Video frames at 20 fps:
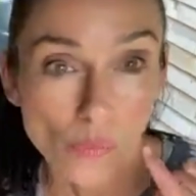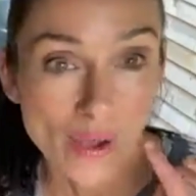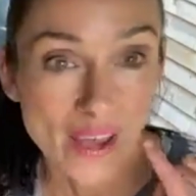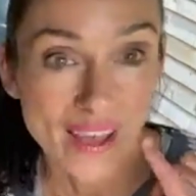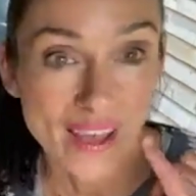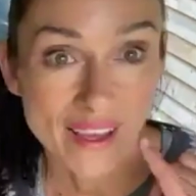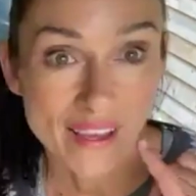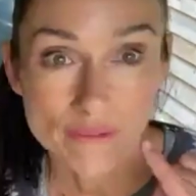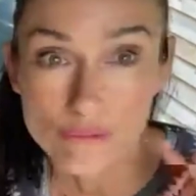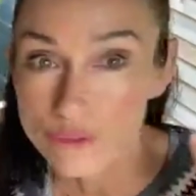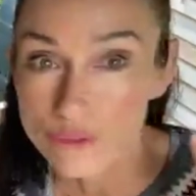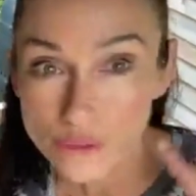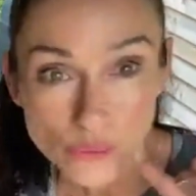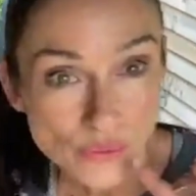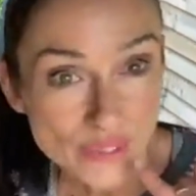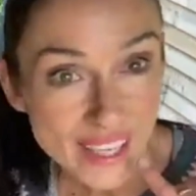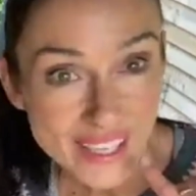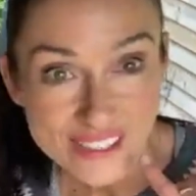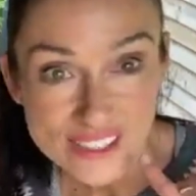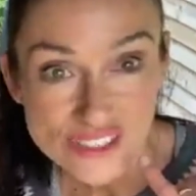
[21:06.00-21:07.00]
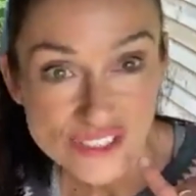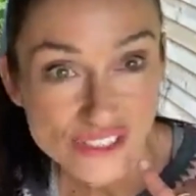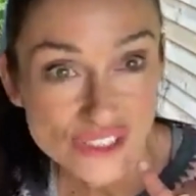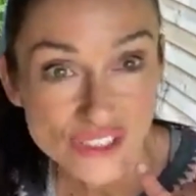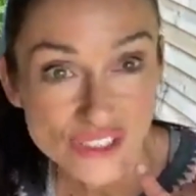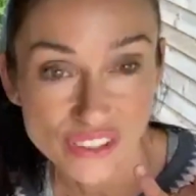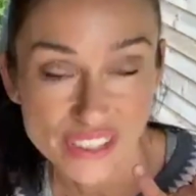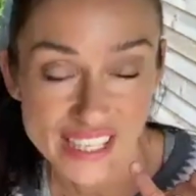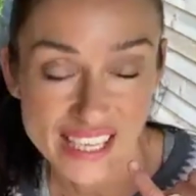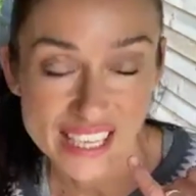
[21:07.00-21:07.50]
where food gets
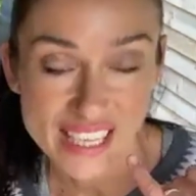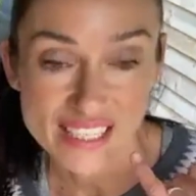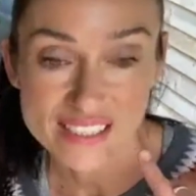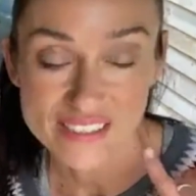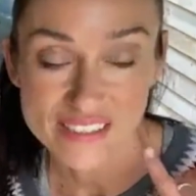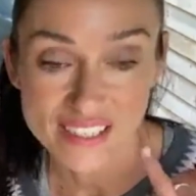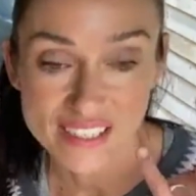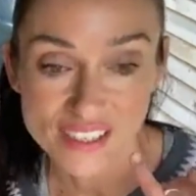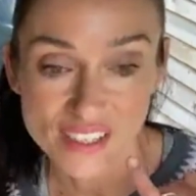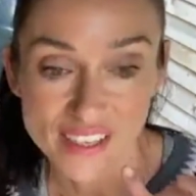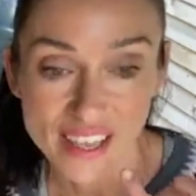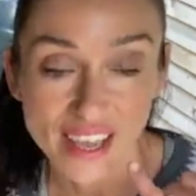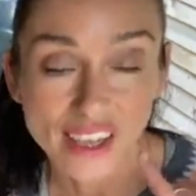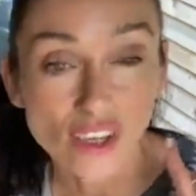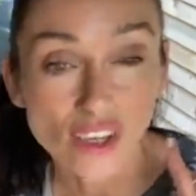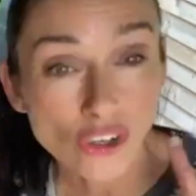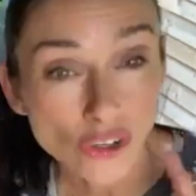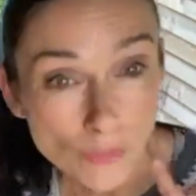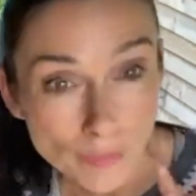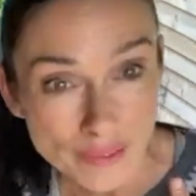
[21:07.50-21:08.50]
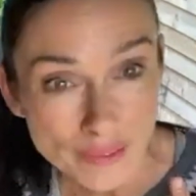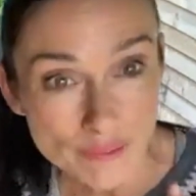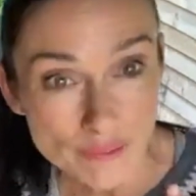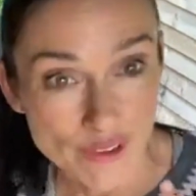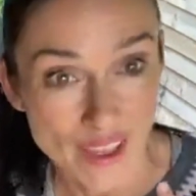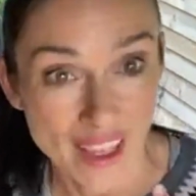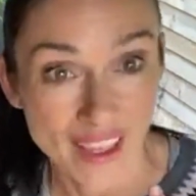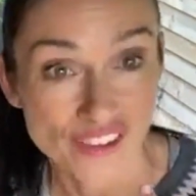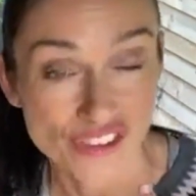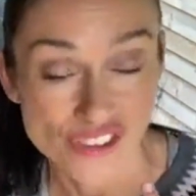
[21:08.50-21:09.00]
stuck in and then you get a gum
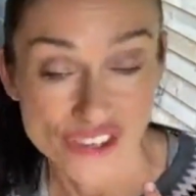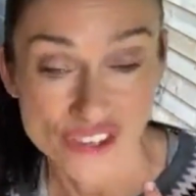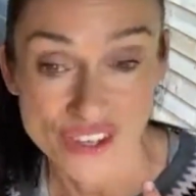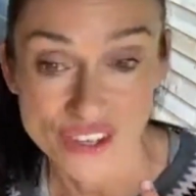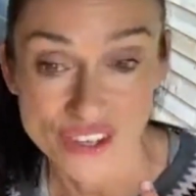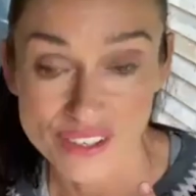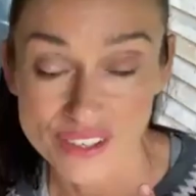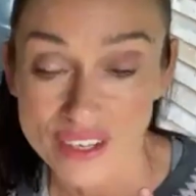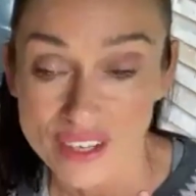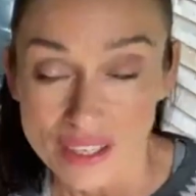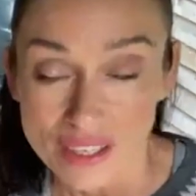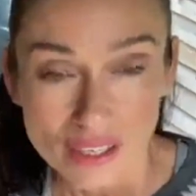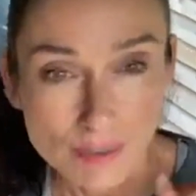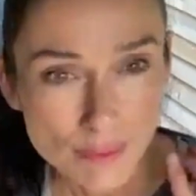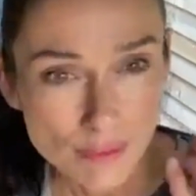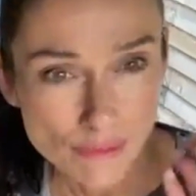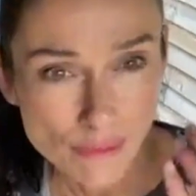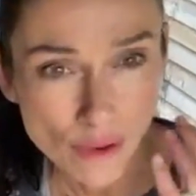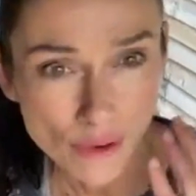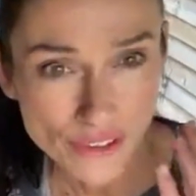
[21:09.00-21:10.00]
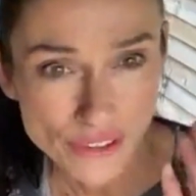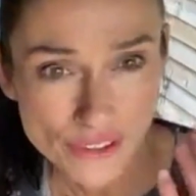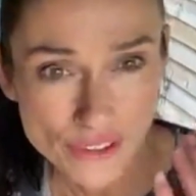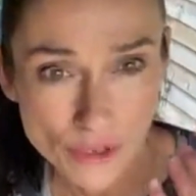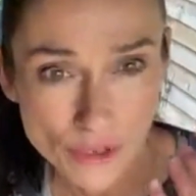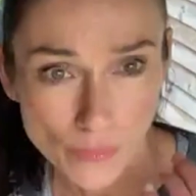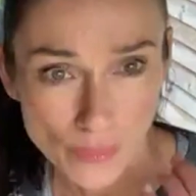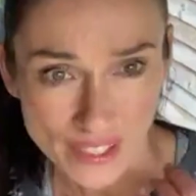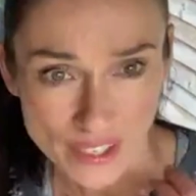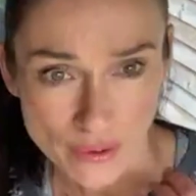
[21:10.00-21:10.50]
infection, and before you
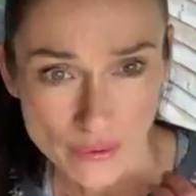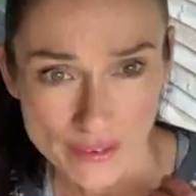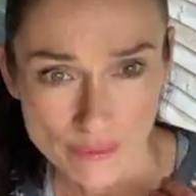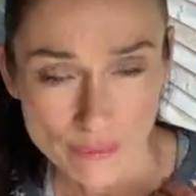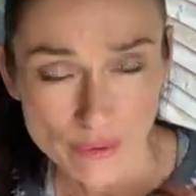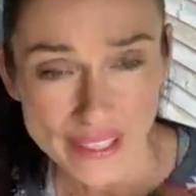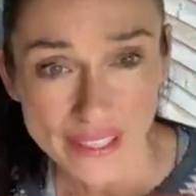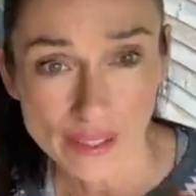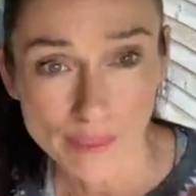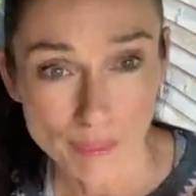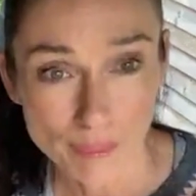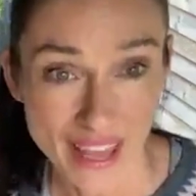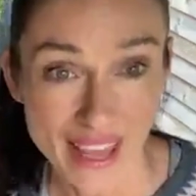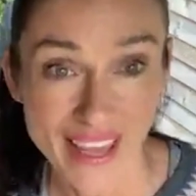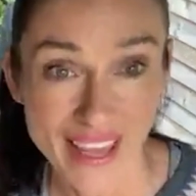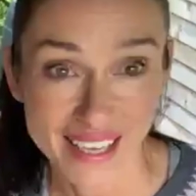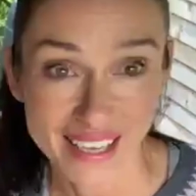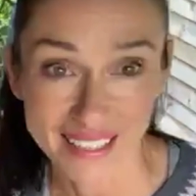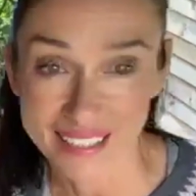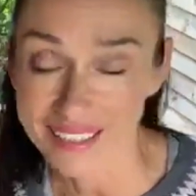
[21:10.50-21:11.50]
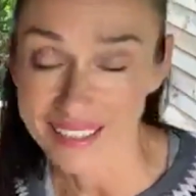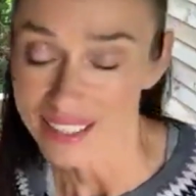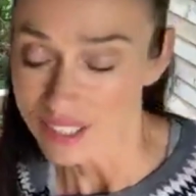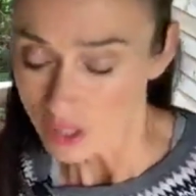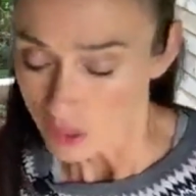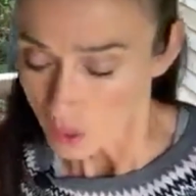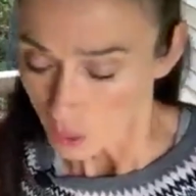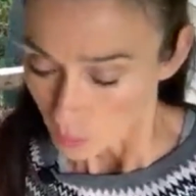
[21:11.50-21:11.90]
know it, you're in real pain.